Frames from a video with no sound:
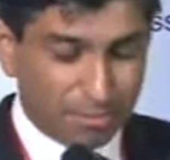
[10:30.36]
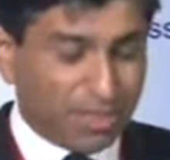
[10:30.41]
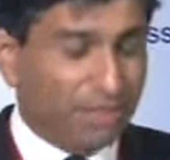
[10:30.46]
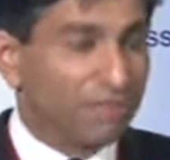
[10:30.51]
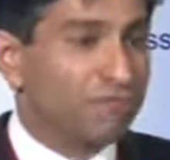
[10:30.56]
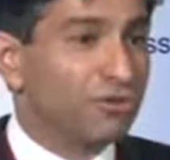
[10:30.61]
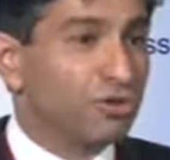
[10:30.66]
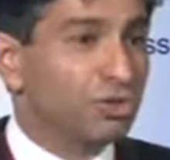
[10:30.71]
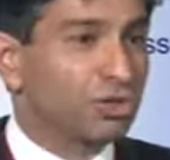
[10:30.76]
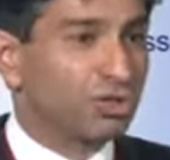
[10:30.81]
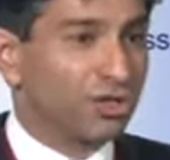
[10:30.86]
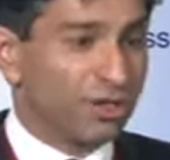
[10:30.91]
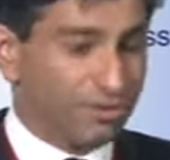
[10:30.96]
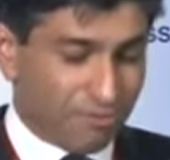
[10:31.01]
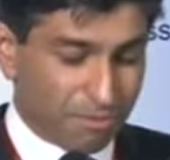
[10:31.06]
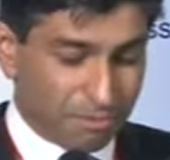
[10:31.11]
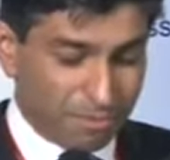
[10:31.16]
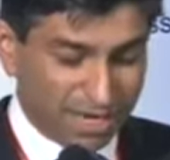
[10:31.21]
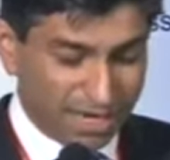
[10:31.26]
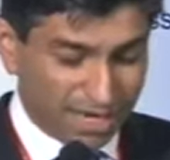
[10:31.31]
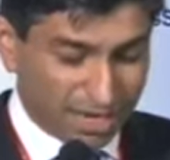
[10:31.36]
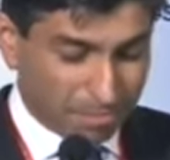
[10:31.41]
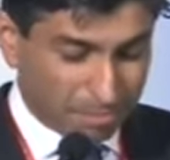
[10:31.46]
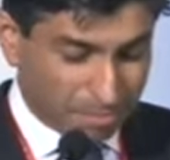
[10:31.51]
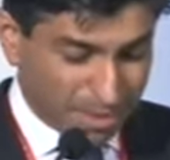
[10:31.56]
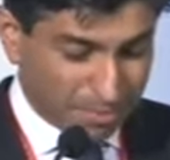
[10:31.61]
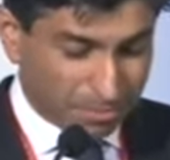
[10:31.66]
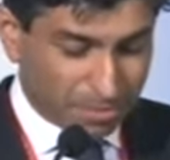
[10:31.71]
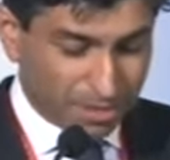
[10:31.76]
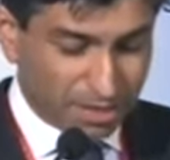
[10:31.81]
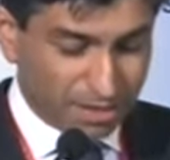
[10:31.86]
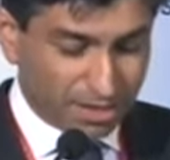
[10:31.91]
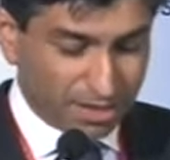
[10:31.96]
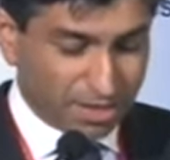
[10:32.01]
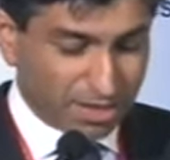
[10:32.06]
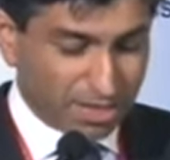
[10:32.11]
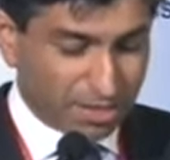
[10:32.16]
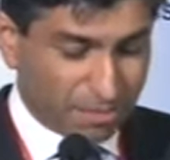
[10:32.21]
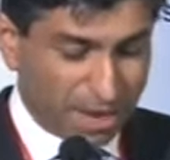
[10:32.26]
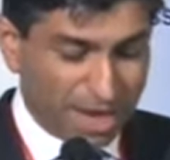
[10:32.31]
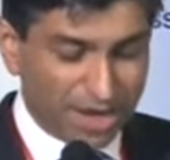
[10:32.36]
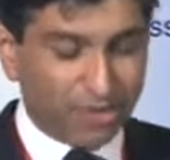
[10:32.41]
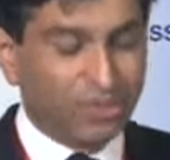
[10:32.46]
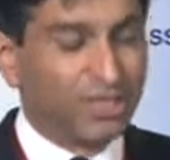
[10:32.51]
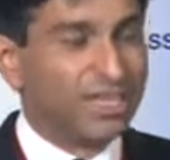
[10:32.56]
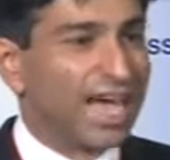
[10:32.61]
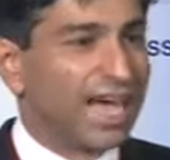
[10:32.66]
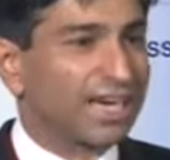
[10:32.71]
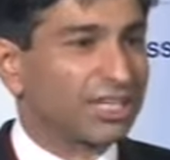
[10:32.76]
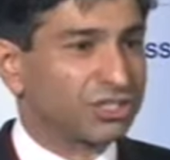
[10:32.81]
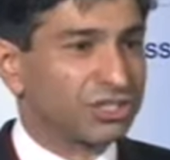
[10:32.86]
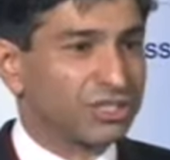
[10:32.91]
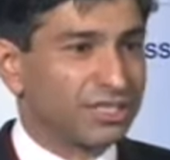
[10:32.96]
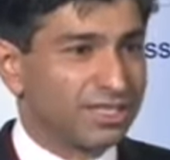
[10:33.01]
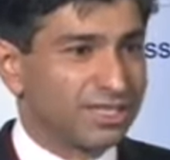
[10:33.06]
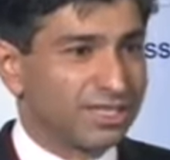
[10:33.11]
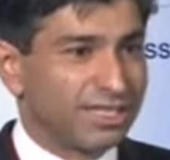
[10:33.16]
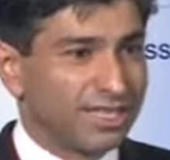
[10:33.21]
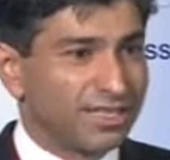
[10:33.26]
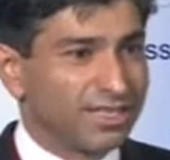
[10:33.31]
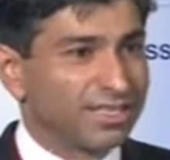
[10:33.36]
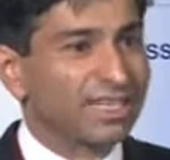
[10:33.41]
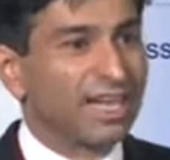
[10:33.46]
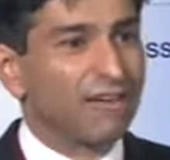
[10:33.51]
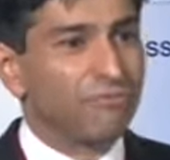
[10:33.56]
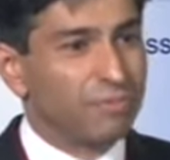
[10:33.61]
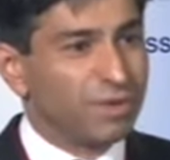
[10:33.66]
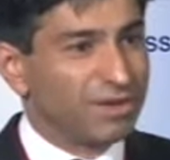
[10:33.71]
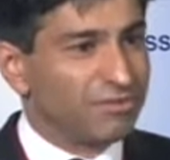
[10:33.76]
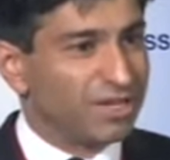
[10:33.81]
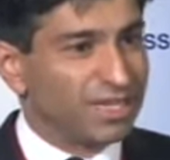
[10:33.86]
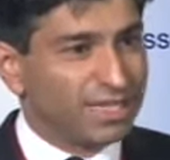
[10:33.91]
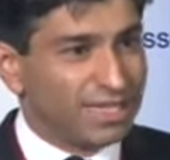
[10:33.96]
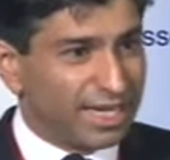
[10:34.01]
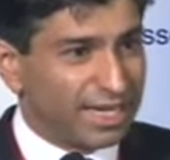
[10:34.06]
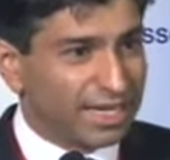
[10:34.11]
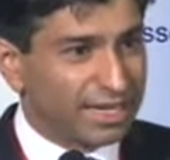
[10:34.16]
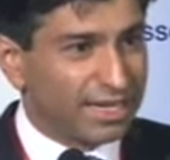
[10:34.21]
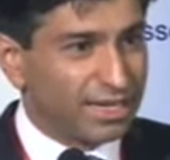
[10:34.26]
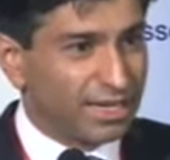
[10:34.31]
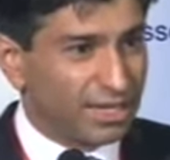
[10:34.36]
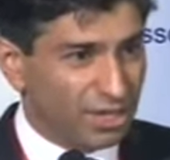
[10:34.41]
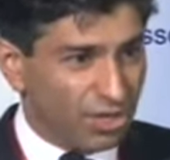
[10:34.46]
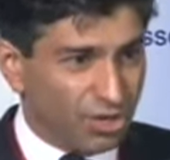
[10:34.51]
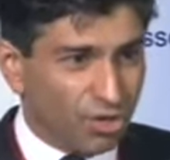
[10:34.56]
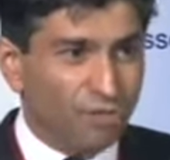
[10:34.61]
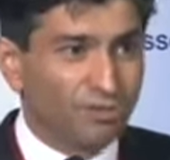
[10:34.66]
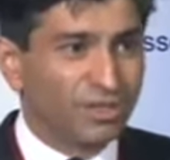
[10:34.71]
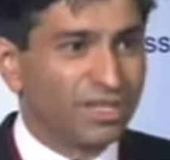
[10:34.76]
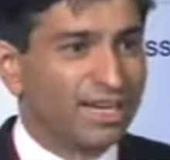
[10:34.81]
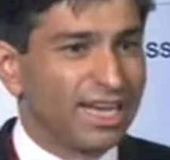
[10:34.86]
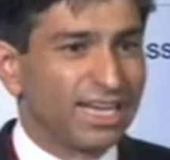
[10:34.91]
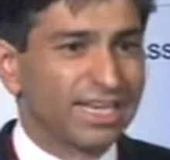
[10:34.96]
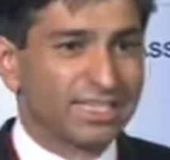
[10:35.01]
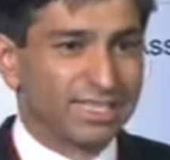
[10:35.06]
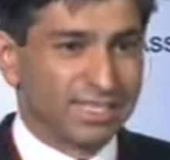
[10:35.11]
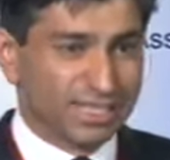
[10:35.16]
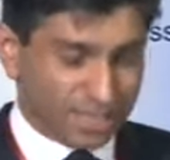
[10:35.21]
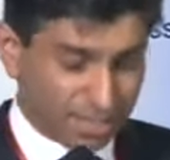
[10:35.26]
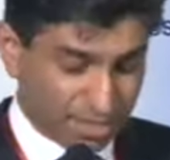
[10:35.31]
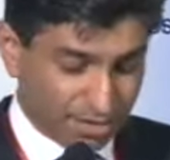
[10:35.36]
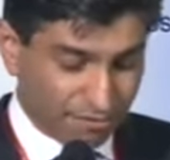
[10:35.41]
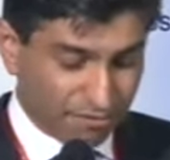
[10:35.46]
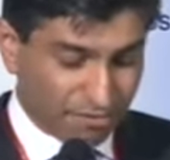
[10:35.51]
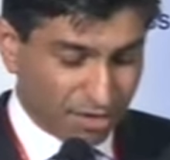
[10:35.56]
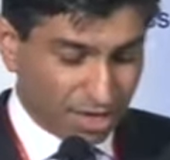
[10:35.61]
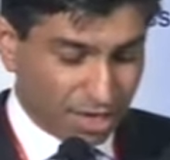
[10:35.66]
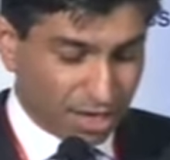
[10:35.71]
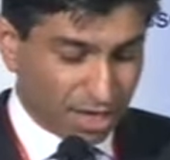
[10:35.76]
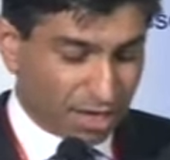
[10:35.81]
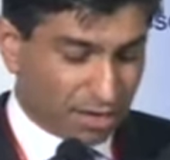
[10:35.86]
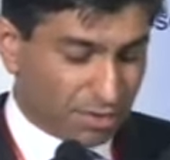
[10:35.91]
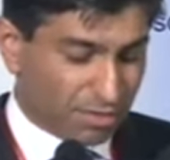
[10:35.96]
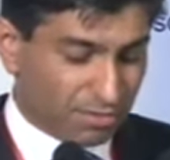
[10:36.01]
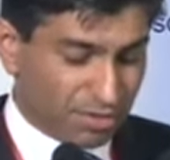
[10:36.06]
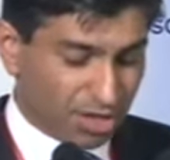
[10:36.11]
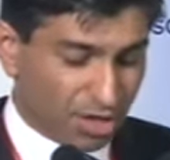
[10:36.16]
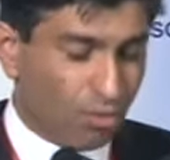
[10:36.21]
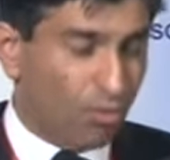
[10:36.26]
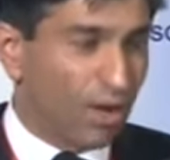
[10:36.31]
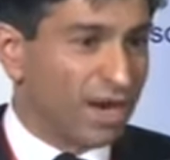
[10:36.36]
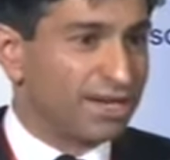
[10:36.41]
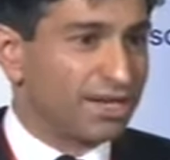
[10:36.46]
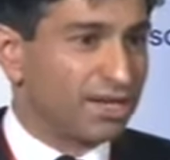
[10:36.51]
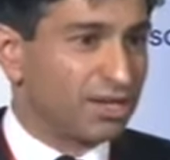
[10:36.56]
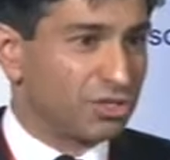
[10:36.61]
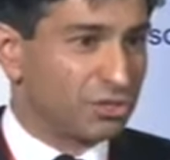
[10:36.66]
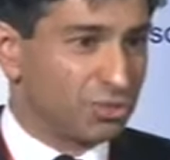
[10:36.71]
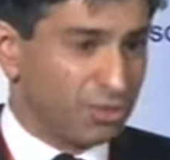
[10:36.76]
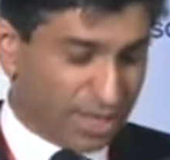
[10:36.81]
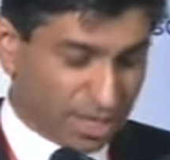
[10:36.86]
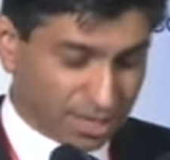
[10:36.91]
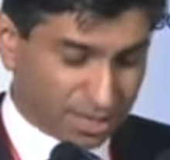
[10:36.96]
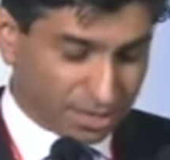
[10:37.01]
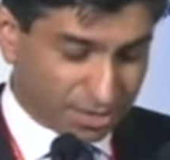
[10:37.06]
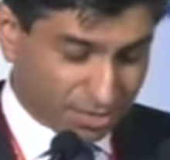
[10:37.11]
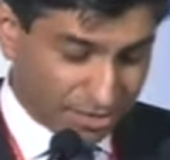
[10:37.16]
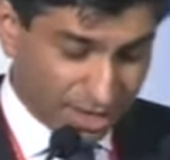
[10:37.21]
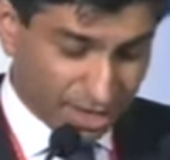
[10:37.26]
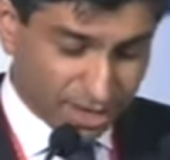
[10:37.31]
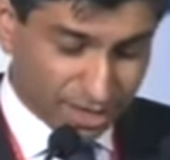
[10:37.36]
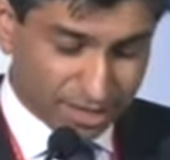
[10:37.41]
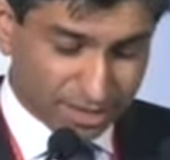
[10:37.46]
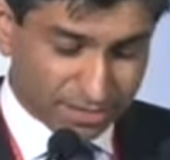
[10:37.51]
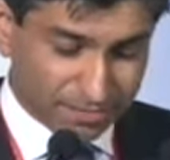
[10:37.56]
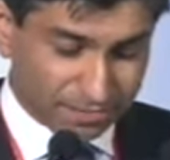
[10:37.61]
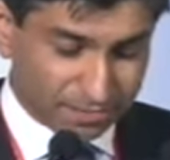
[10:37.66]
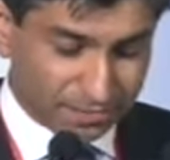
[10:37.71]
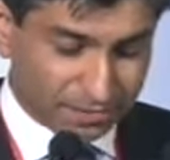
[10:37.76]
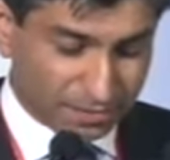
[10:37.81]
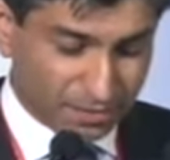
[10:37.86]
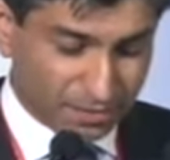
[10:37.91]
but the future of a billion people depend on the actions that this government will take, you know, over the next, 1 year, 2 years, 3 years.